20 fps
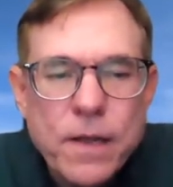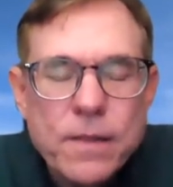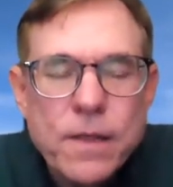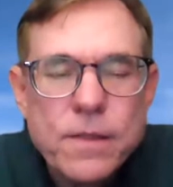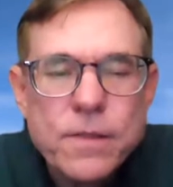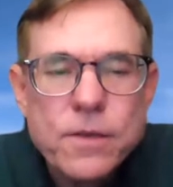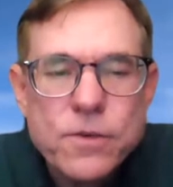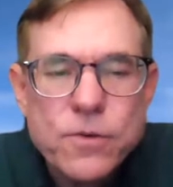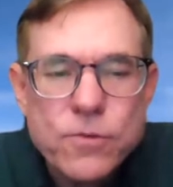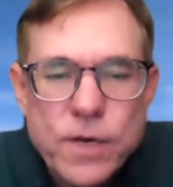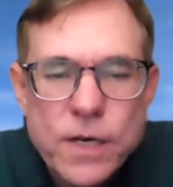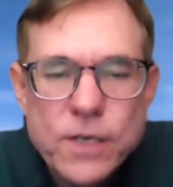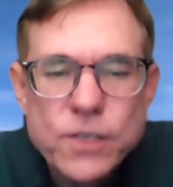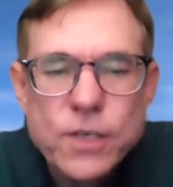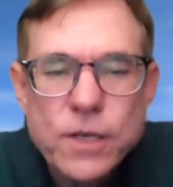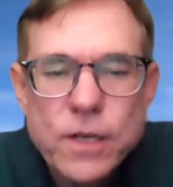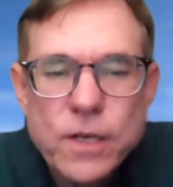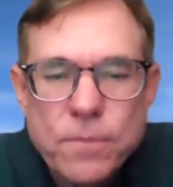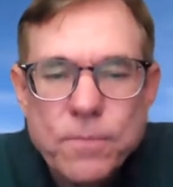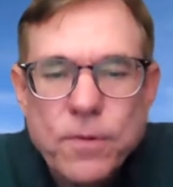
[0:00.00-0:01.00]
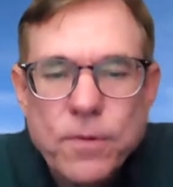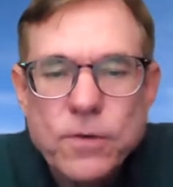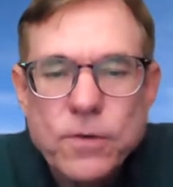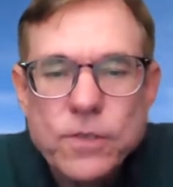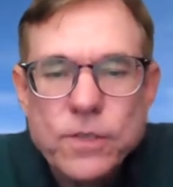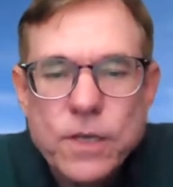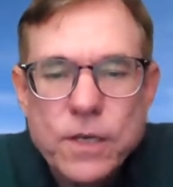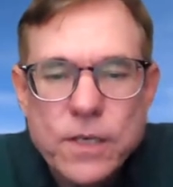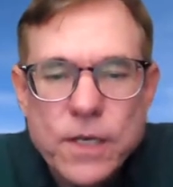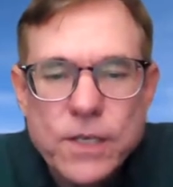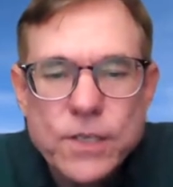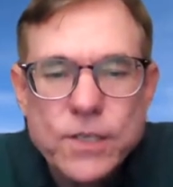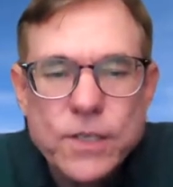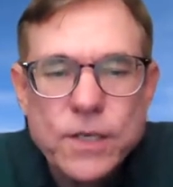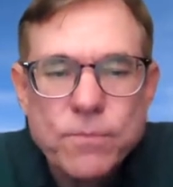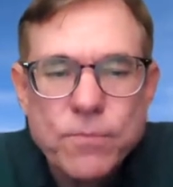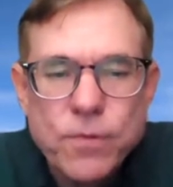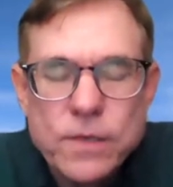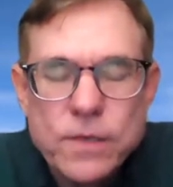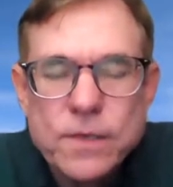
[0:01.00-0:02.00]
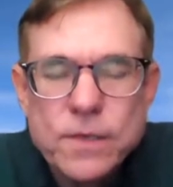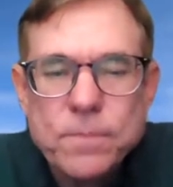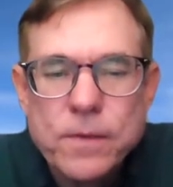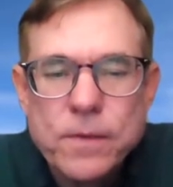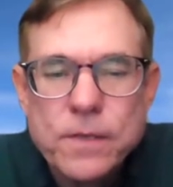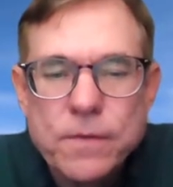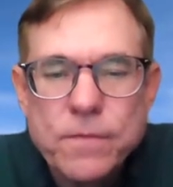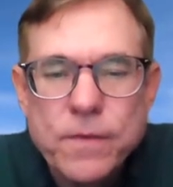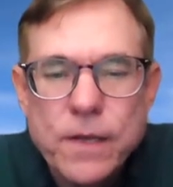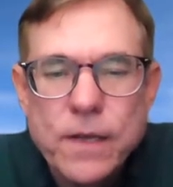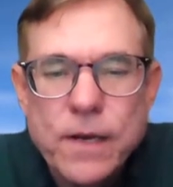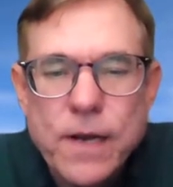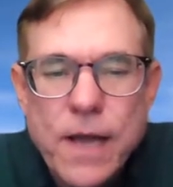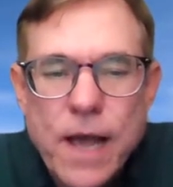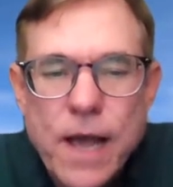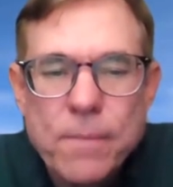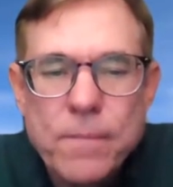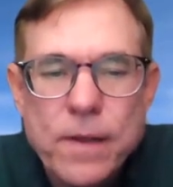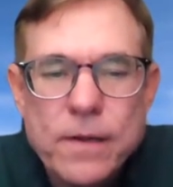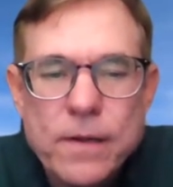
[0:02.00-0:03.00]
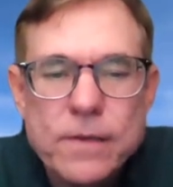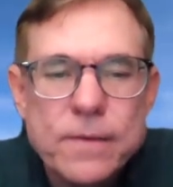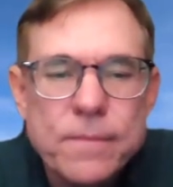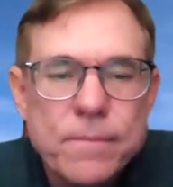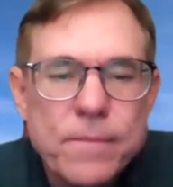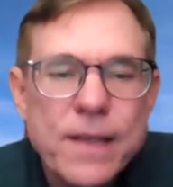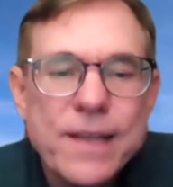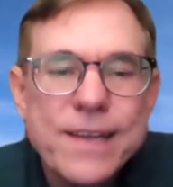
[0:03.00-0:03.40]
that the traditional approach to teaching principles of economics